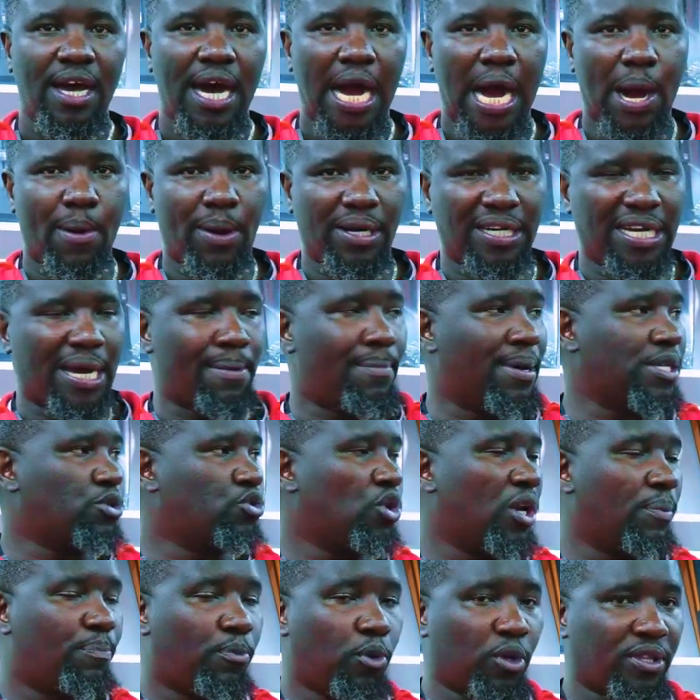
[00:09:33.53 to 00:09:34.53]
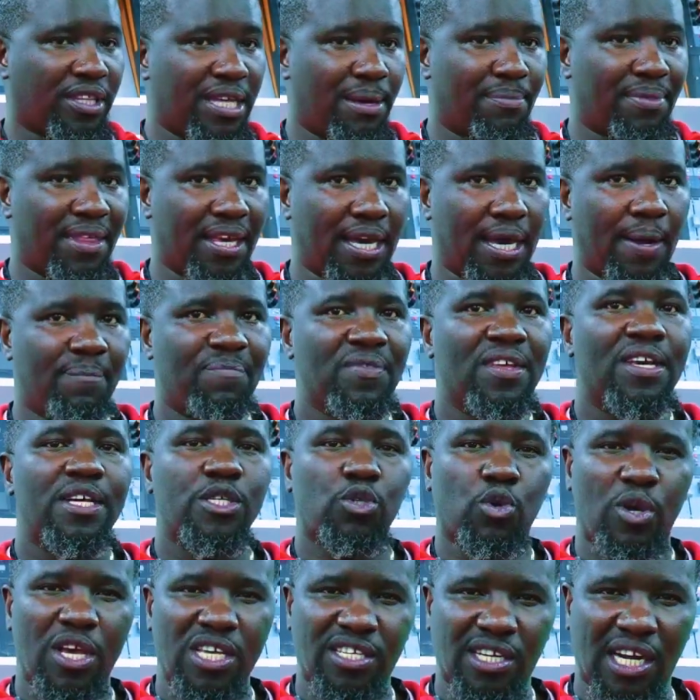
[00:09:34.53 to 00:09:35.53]
Our numbers will put them there.
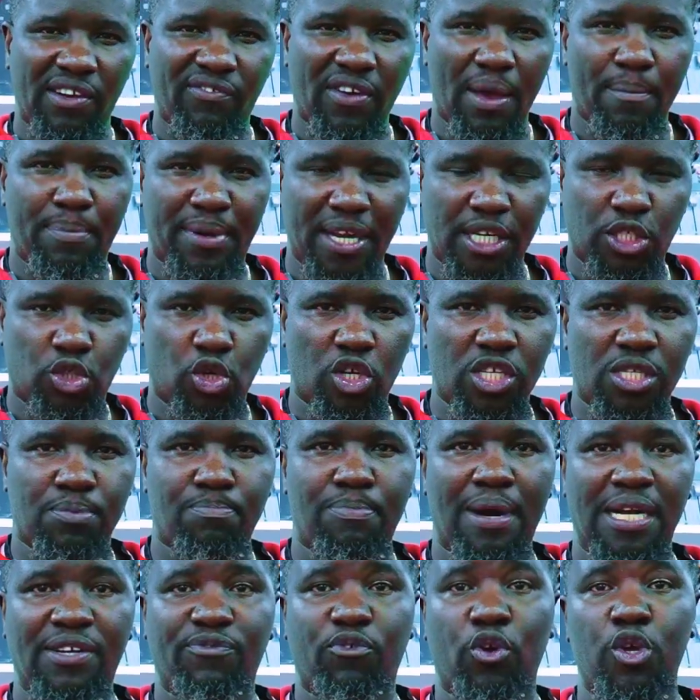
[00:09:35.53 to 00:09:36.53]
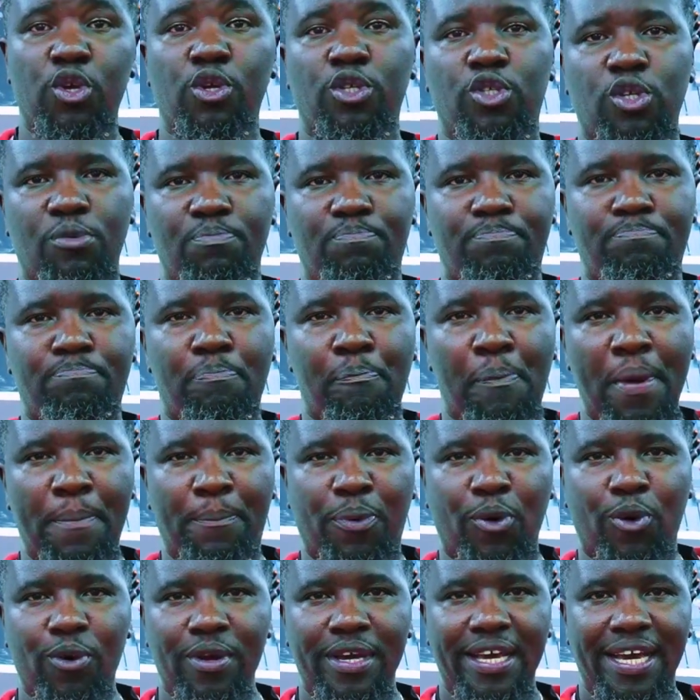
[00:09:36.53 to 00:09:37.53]
So Israel Vibrations. But for YouTube
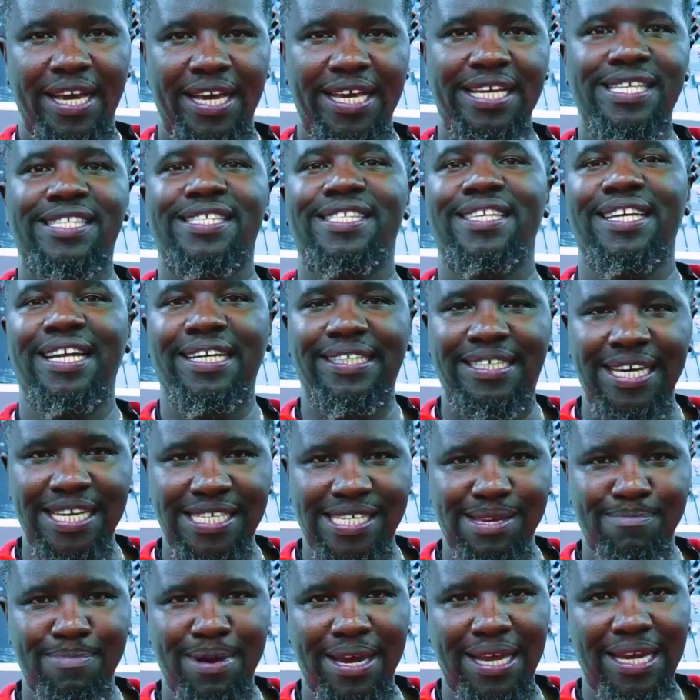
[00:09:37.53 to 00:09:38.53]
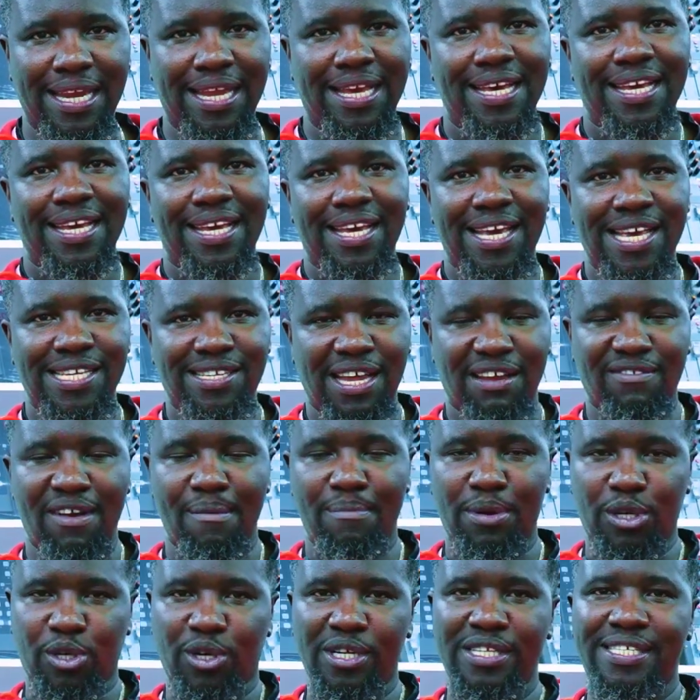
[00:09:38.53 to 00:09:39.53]
people, it's still Decibel. Israel
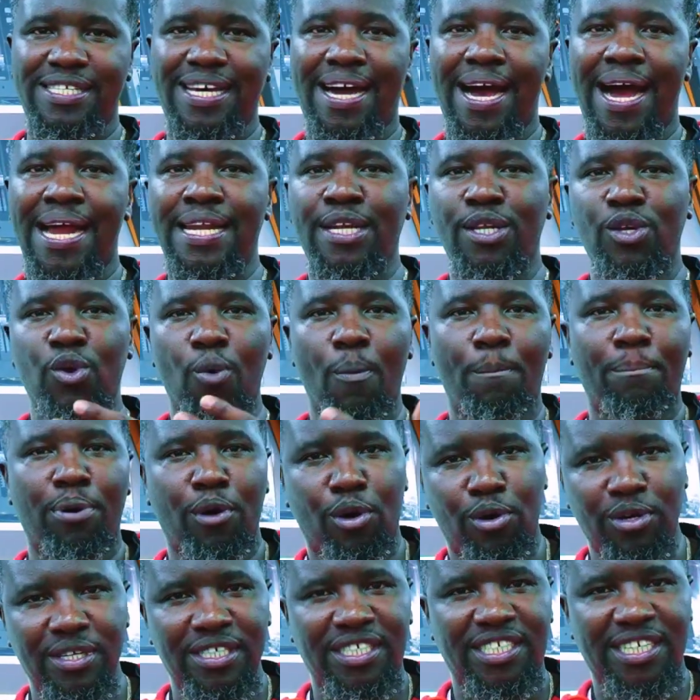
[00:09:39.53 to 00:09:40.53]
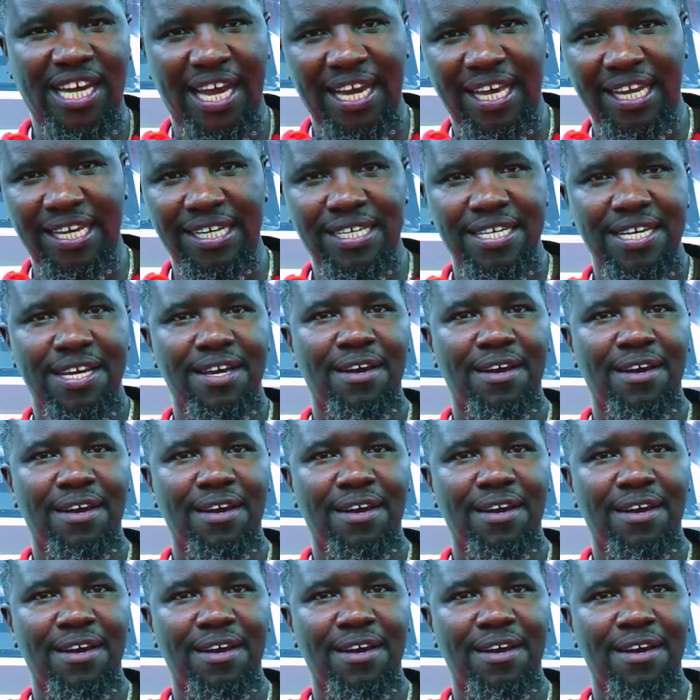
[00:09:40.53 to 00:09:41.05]
Vibration is a, newborn child